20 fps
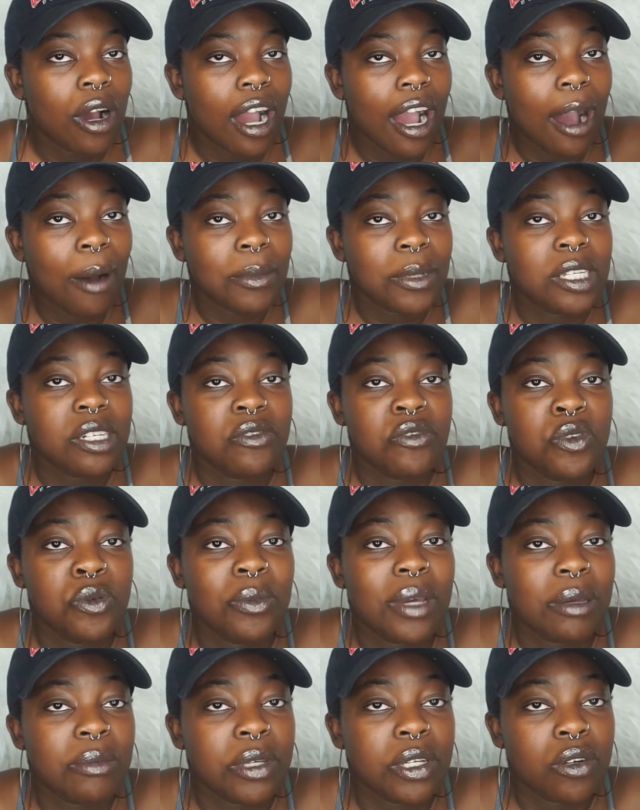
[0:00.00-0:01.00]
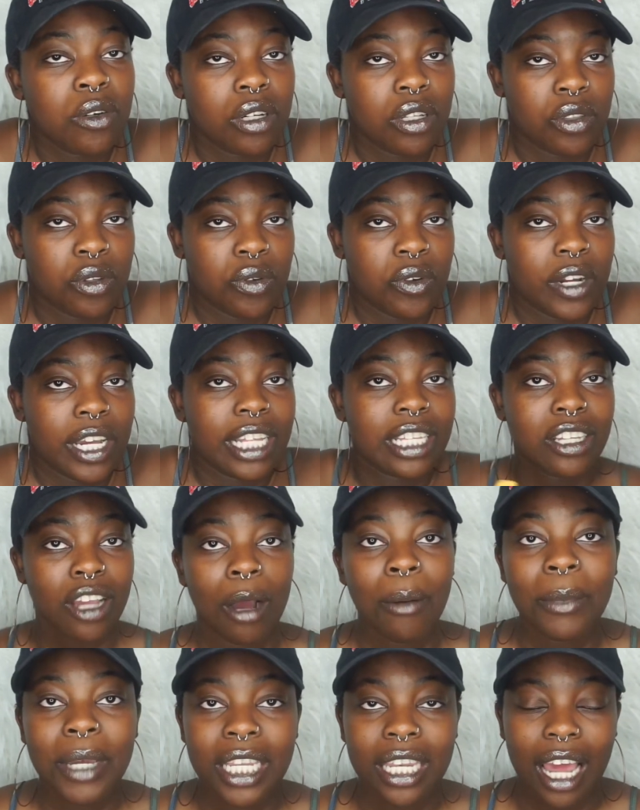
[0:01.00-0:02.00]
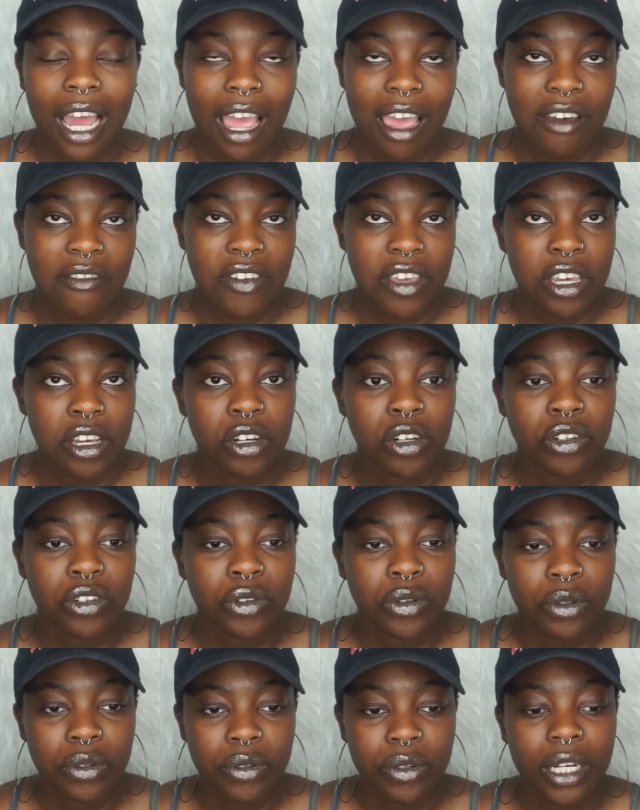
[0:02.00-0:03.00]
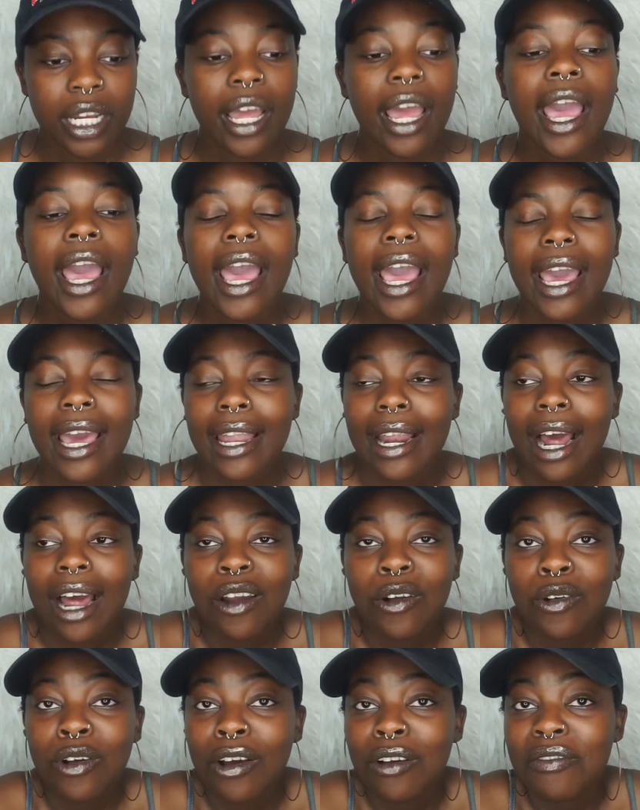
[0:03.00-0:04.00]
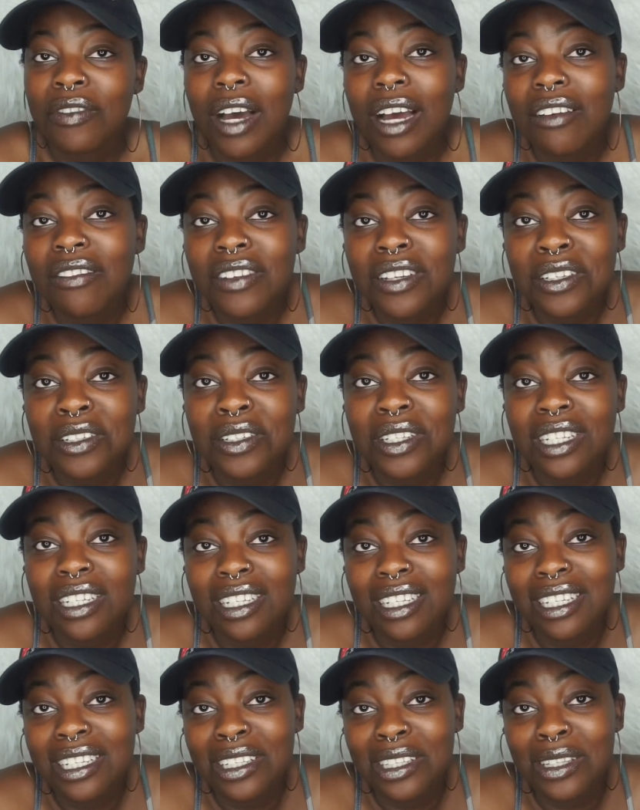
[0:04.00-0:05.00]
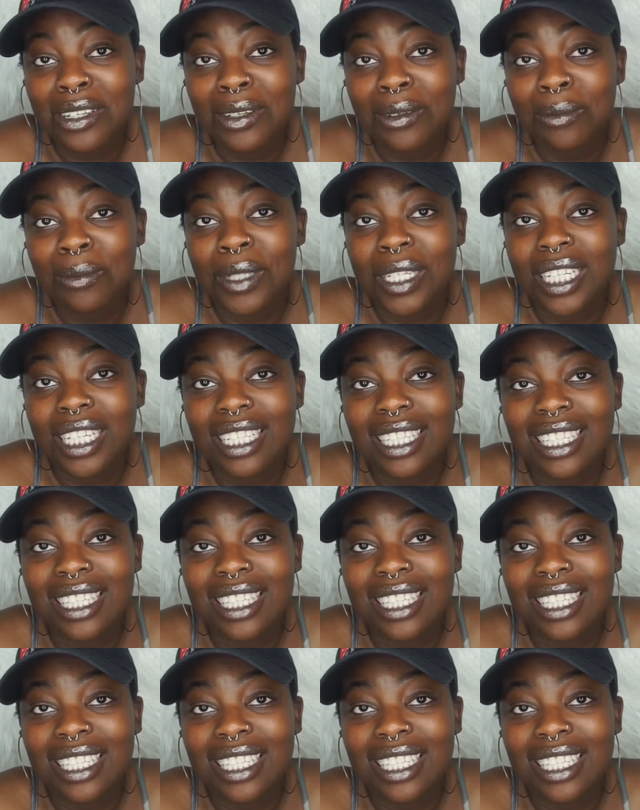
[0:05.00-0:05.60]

how many of you may be going through it, and y'all may not have healed through it. And I don't know if I've healed either, but